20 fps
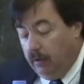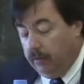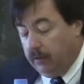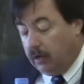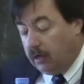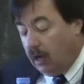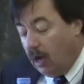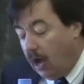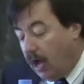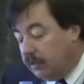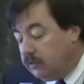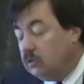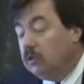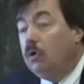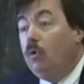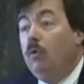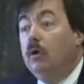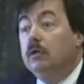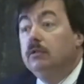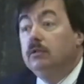the
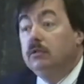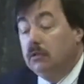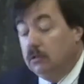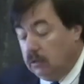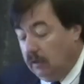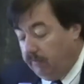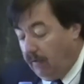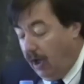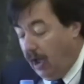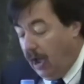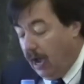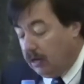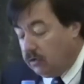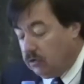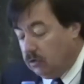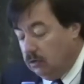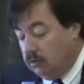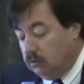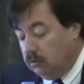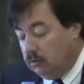consequences of
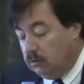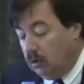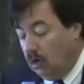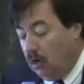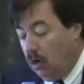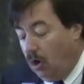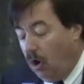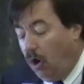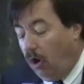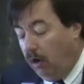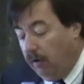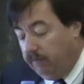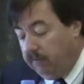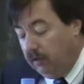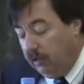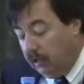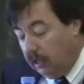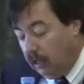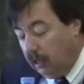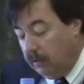actions are of
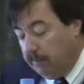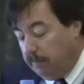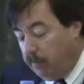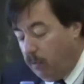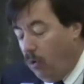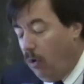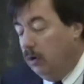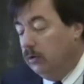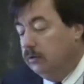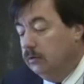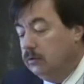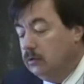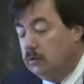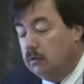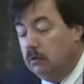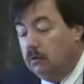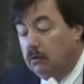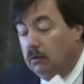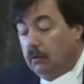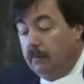little
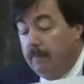importance.